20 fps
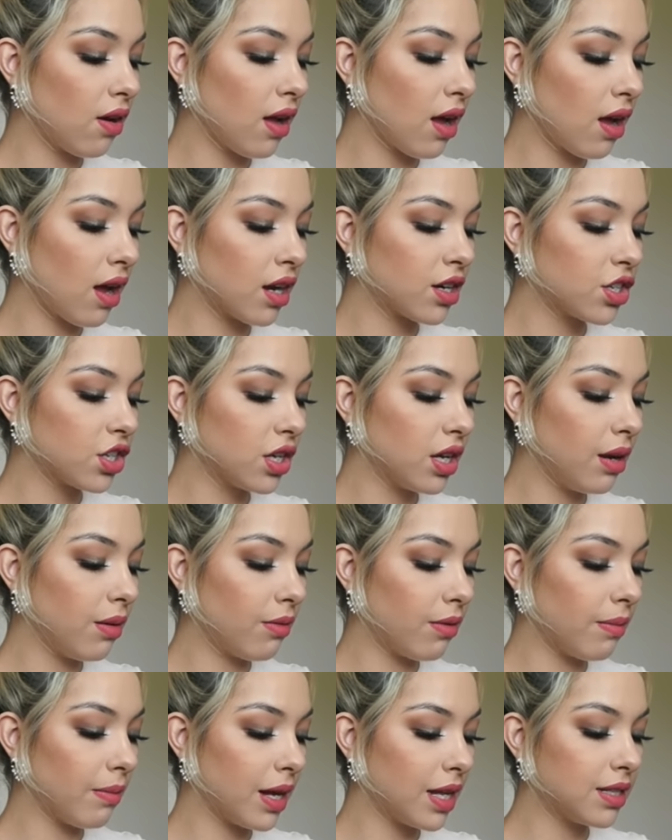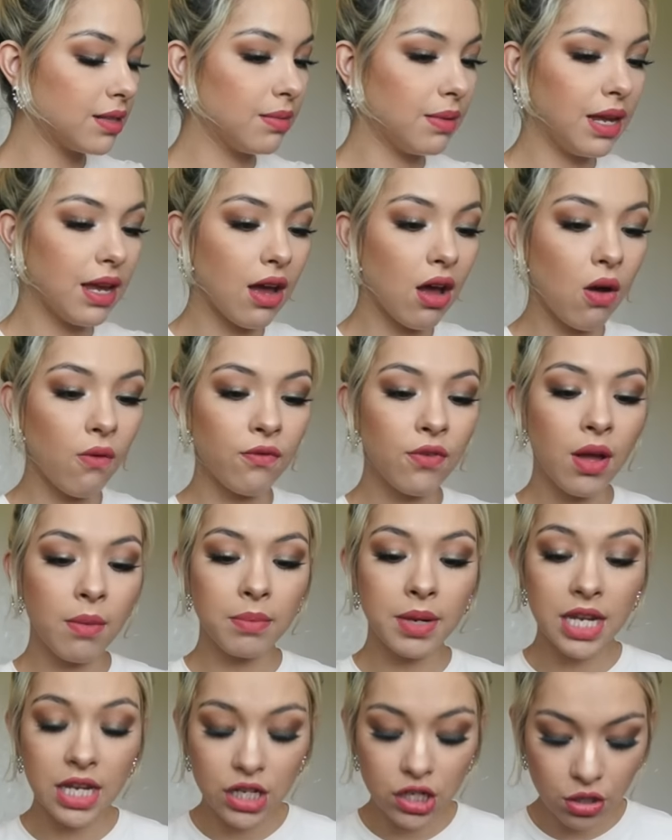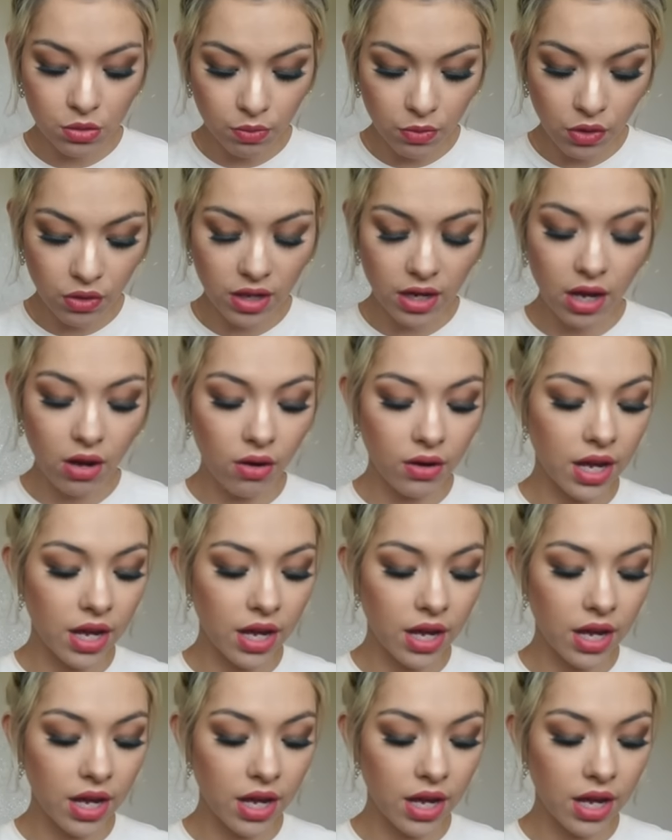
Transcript: actually reminds me of peach smoothie.